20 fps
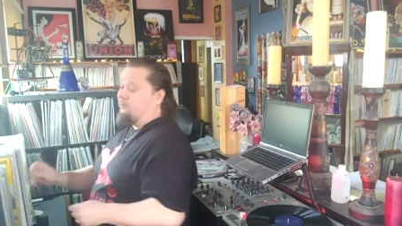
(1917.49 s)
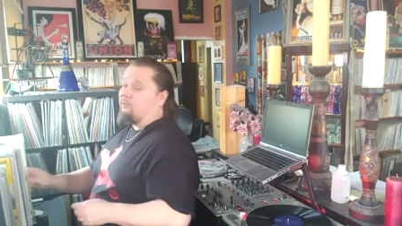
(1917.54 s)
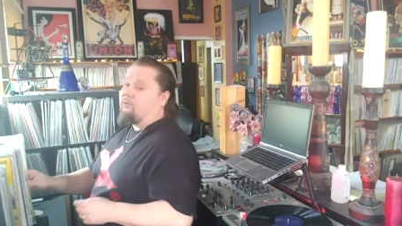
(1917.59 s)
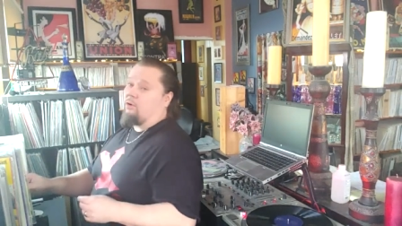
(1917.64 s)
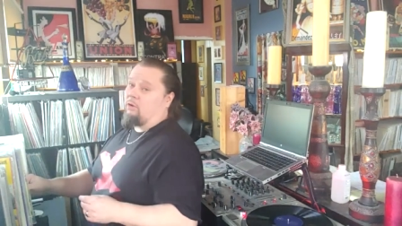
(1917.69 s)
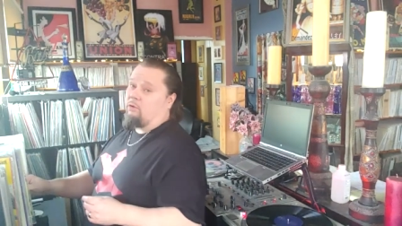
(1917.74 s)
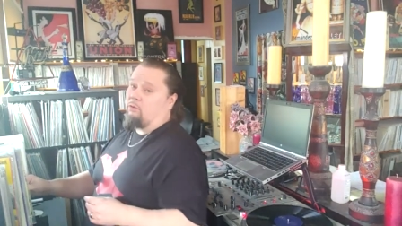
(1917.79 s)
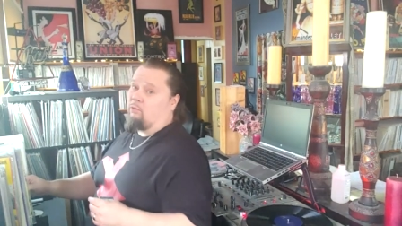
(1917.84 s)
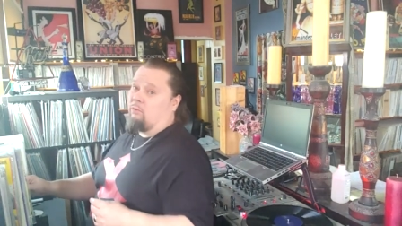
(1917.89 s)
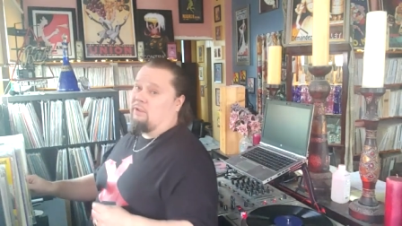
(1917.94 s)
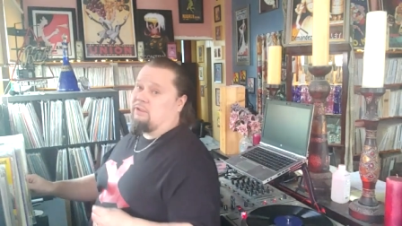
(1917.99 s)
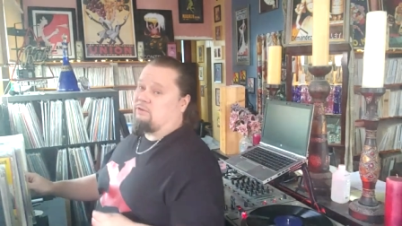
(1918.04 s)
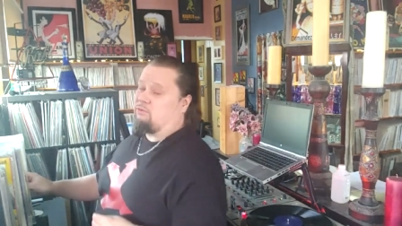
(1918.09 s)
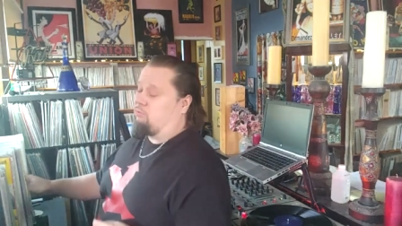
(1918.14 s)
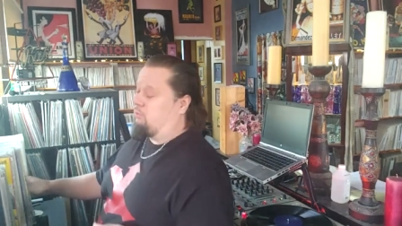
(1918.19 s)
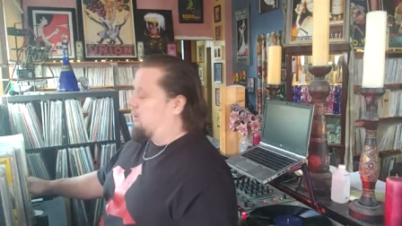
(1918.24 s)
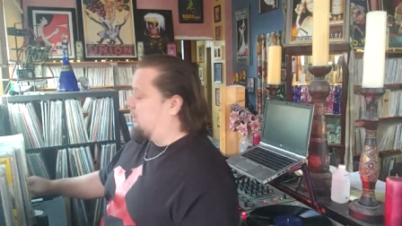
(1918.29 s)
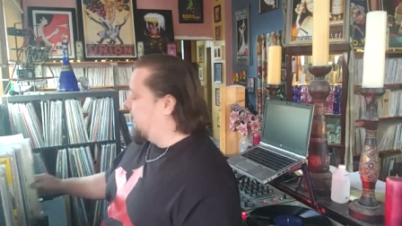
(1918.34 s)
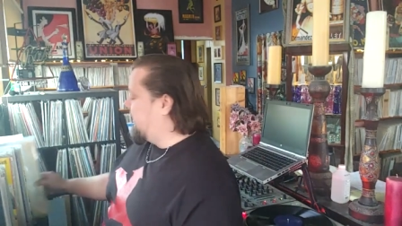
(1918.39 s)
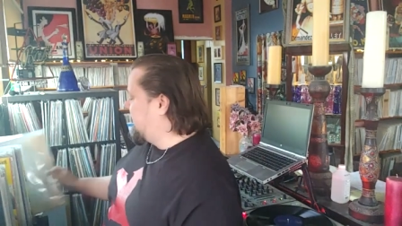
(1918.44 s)
for what's
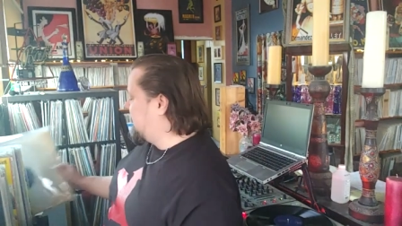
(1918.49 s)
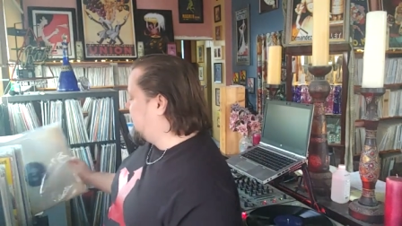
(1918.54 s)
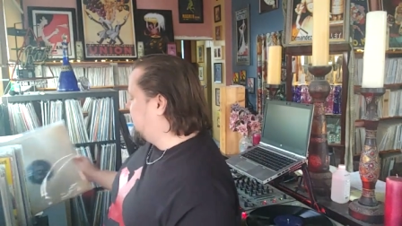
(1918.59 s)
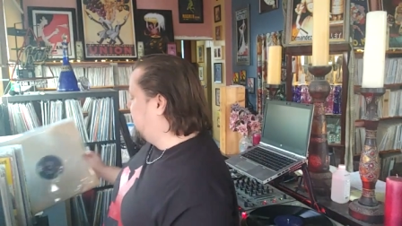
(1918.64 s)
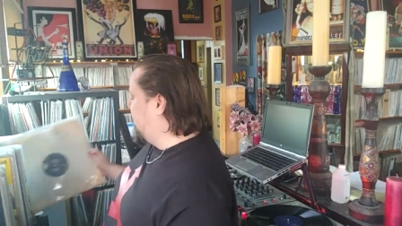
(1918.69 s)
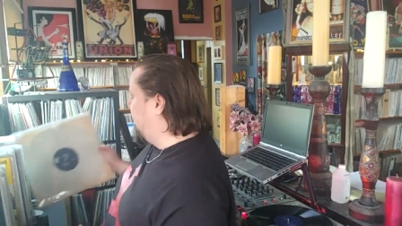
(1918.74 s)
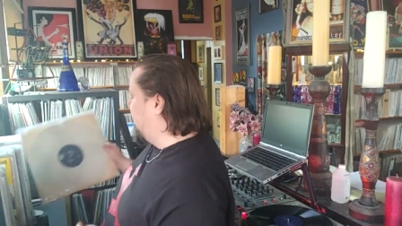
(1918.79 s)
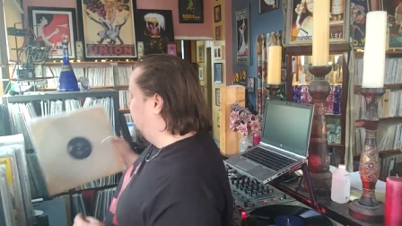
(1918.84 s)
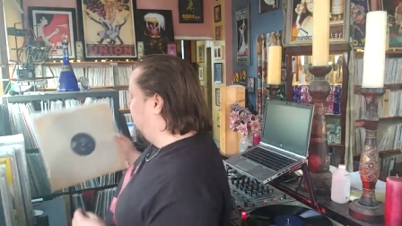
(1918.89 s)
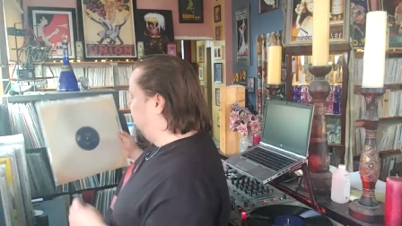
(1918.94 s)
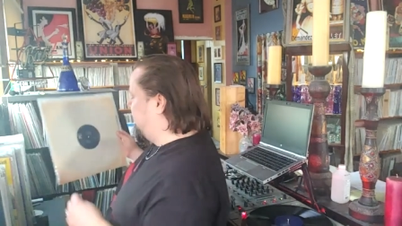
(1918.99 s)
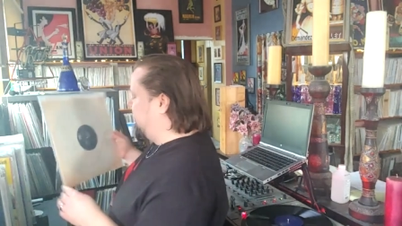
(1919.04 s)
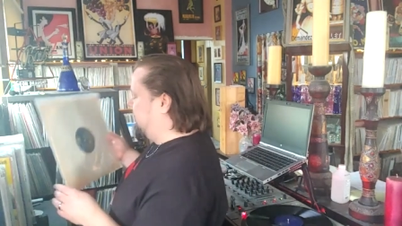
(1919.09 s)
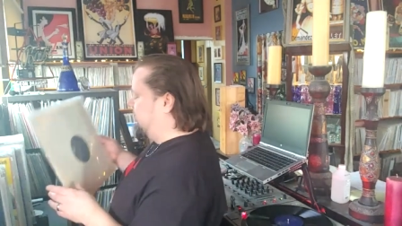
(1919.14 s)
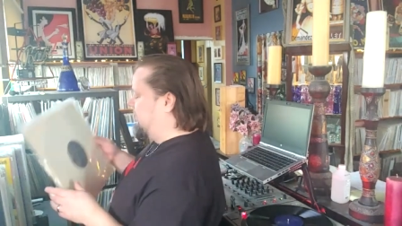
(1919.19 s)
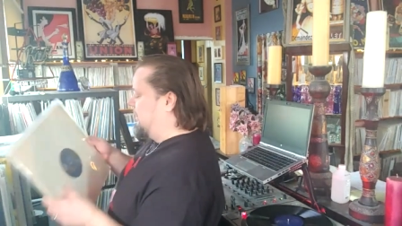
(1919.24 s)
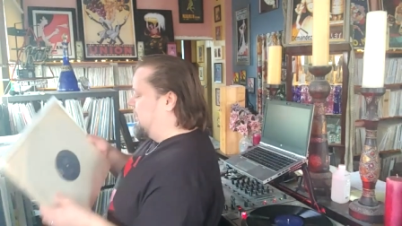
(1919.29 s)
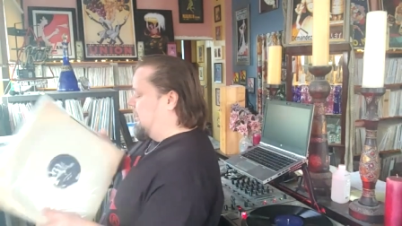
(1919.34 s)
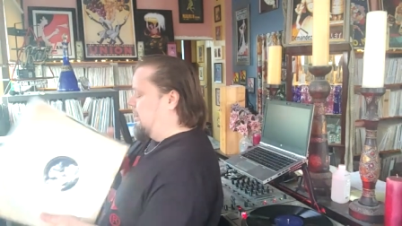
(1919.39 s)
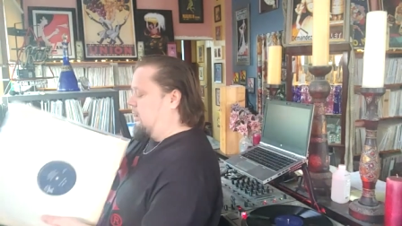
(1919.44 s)
really a steal.
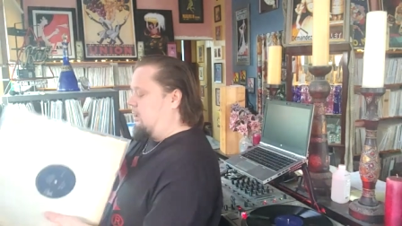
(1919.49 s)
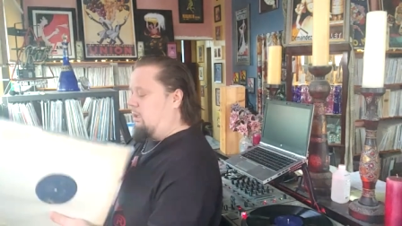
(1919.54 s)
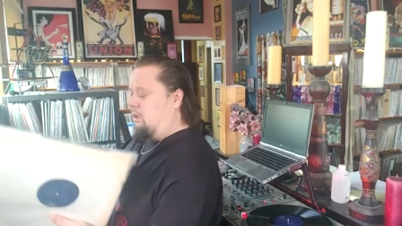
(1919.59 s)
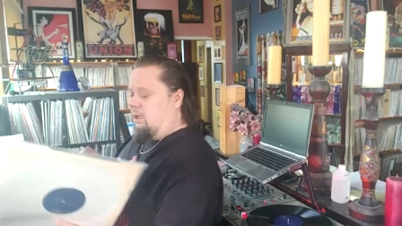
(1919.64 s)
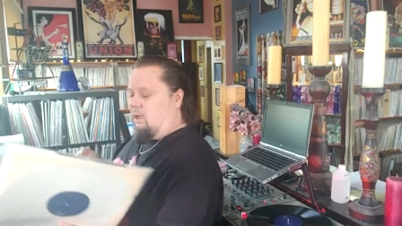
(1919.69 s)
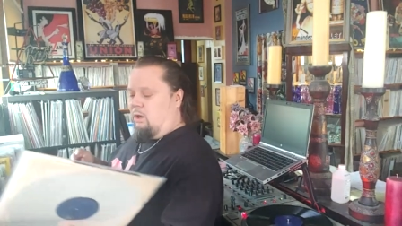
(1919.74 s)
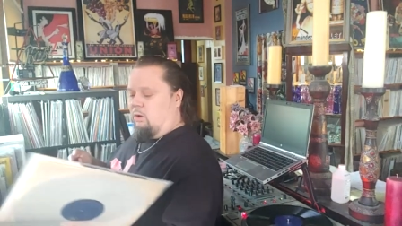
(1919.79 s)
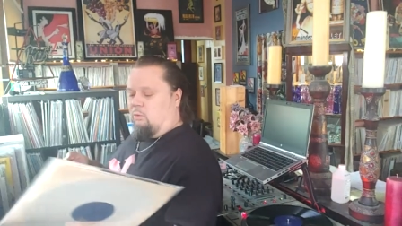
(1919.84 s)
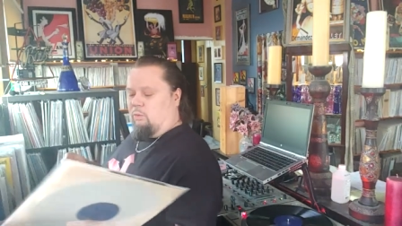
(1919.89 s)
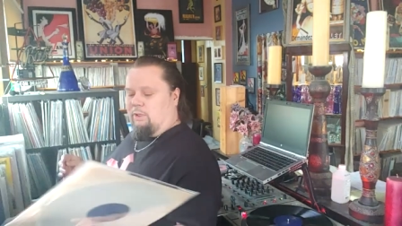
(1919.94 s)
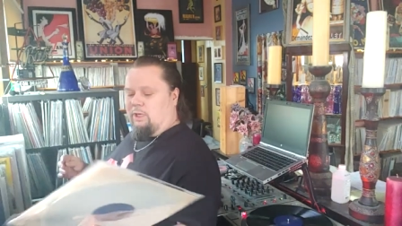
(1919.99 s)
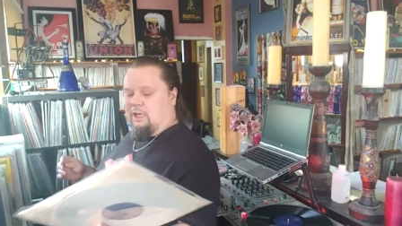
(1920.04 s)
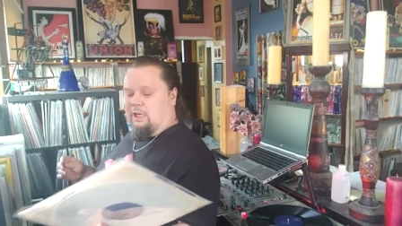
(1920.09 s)
We're